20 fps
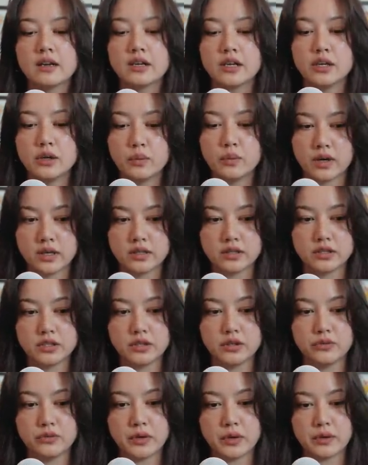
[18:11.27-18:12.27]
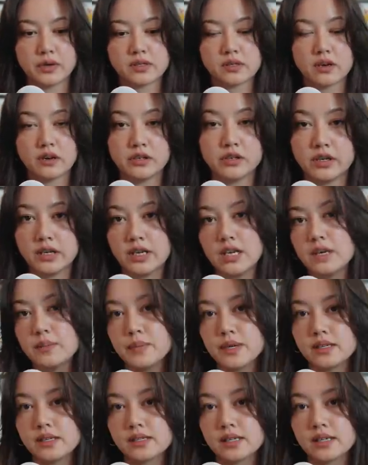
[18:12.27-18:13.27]
You want to focus on your key
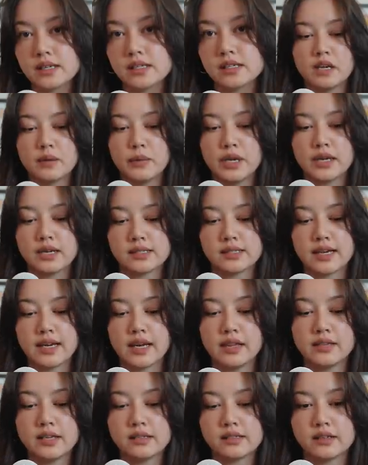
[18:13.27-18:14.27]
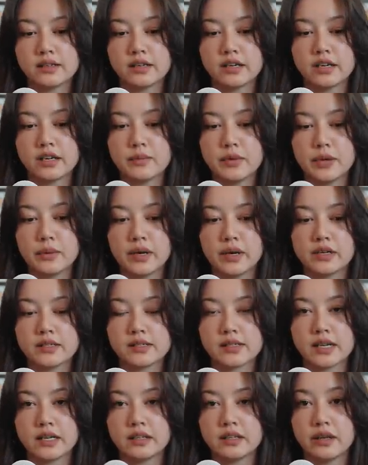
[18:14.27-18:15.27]
pieces because, again, these are going to be what you're
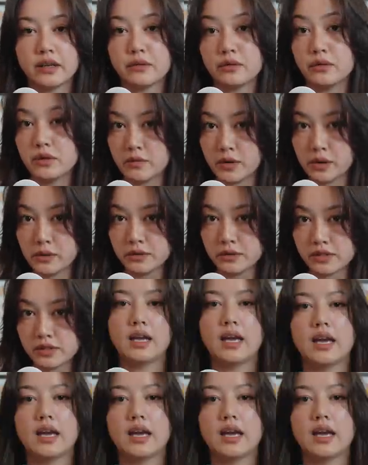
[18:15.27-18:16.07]
cycling through the most.